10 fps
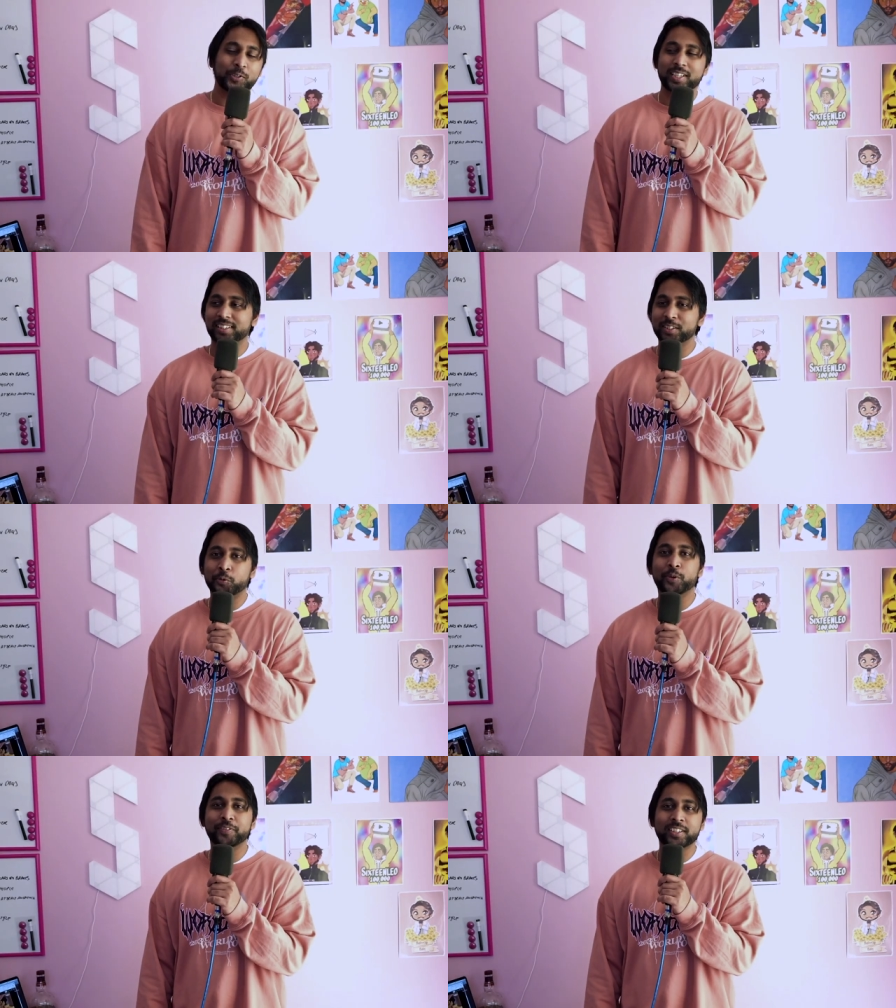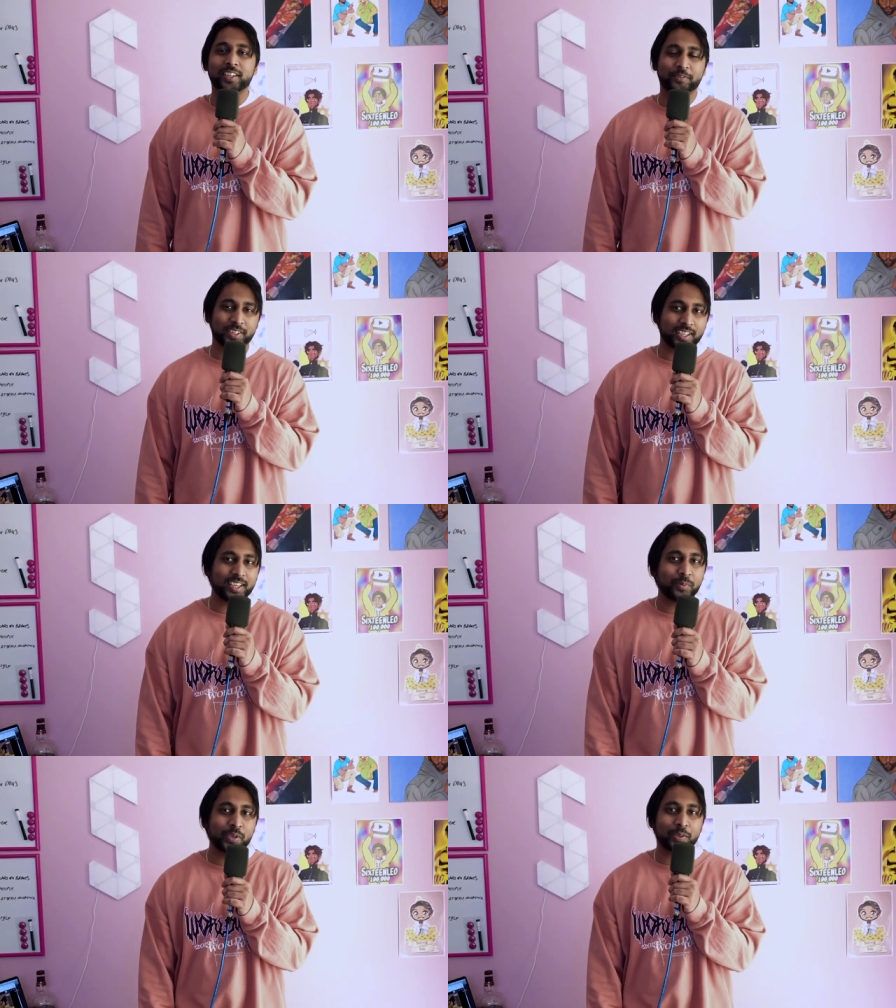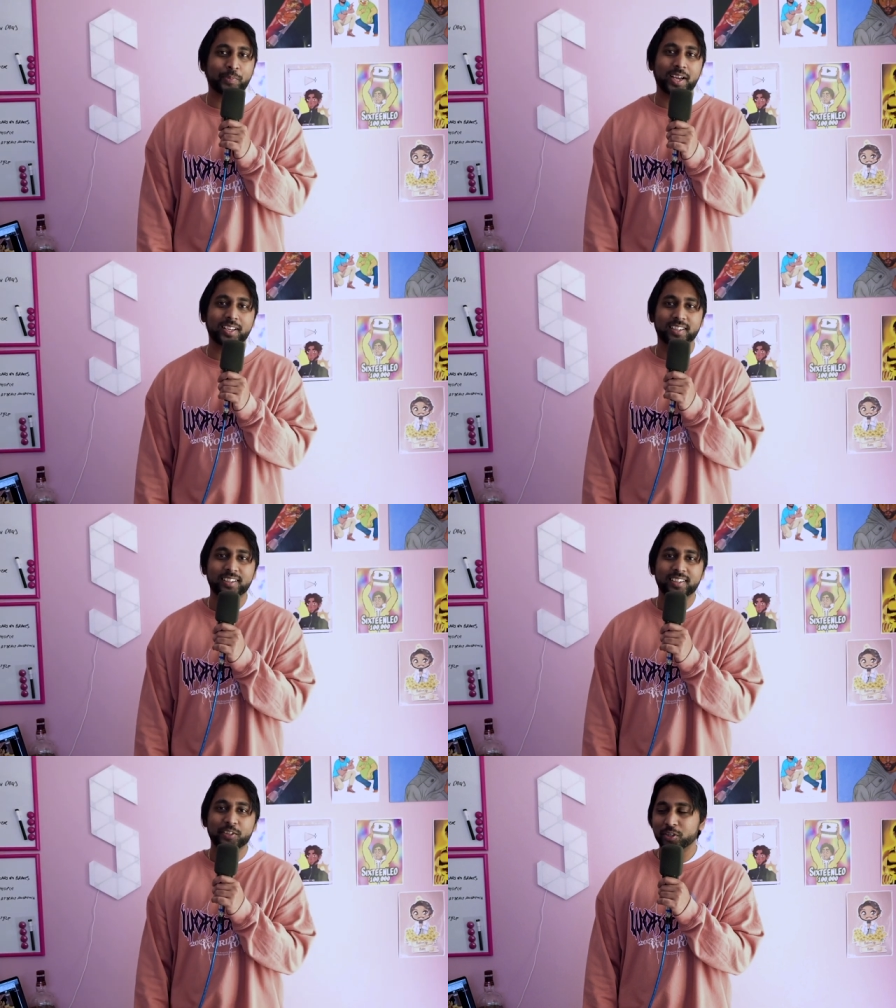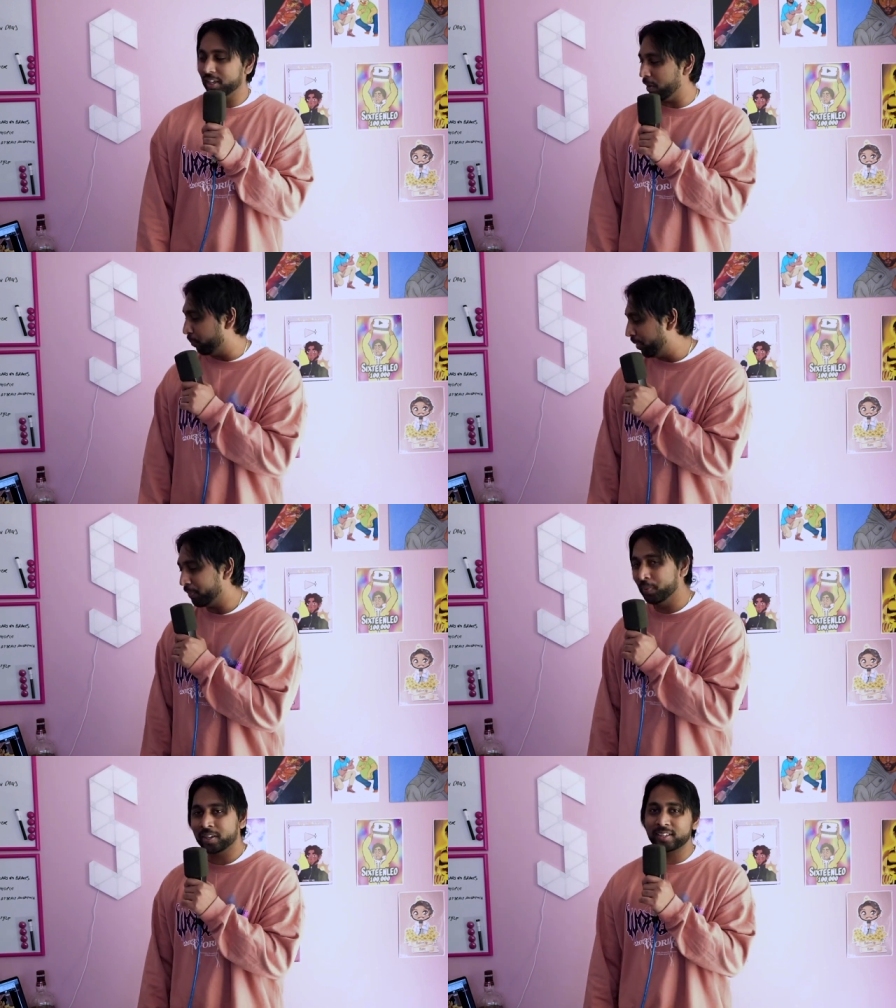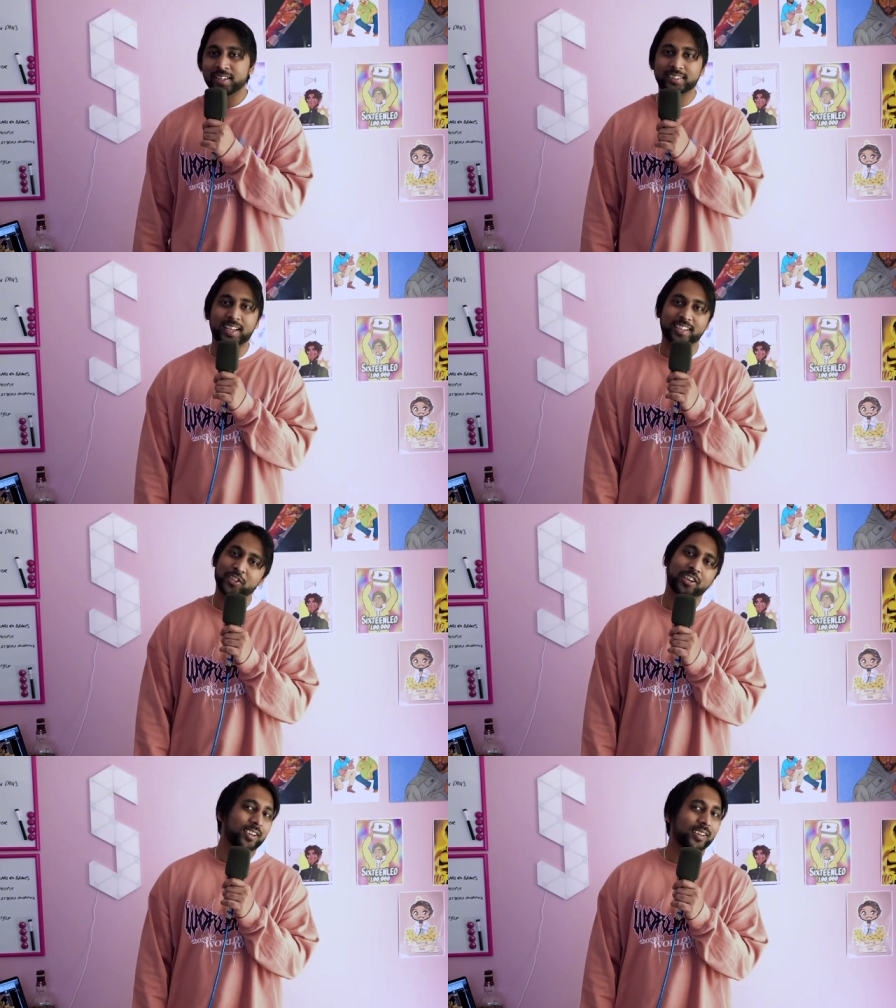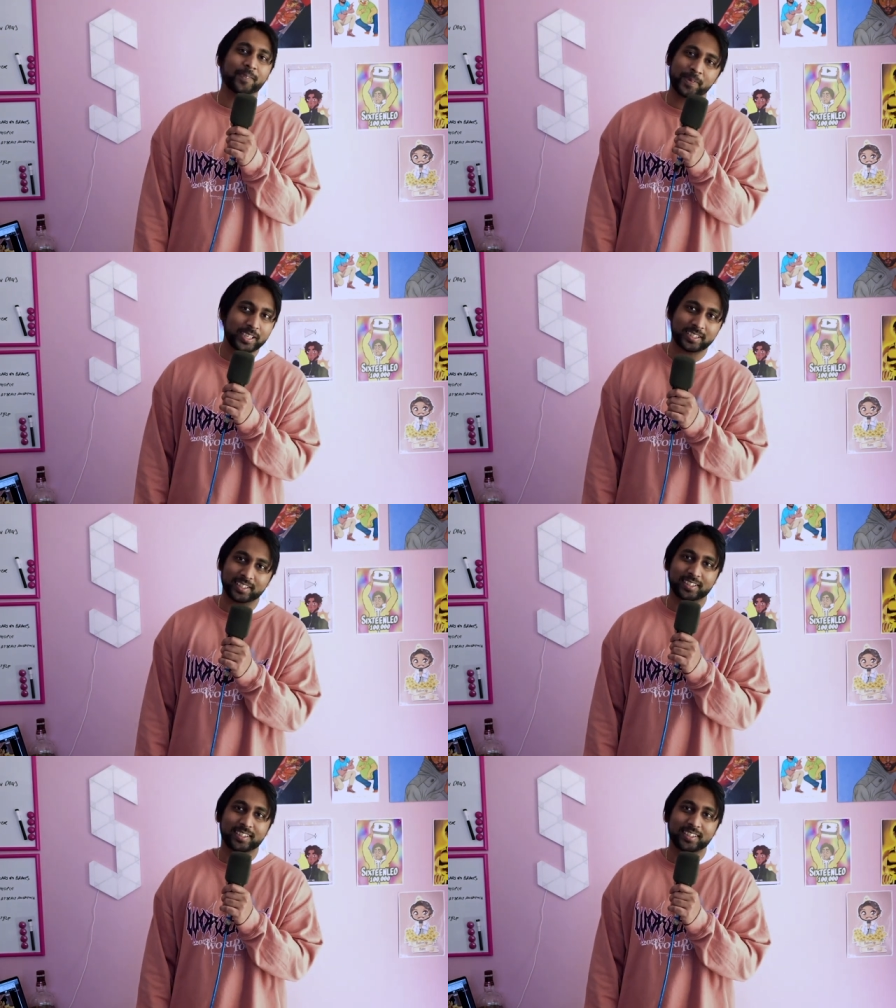You take the equivalent of a kiddie meal bite in a big burger like that, you're not gonna finish it.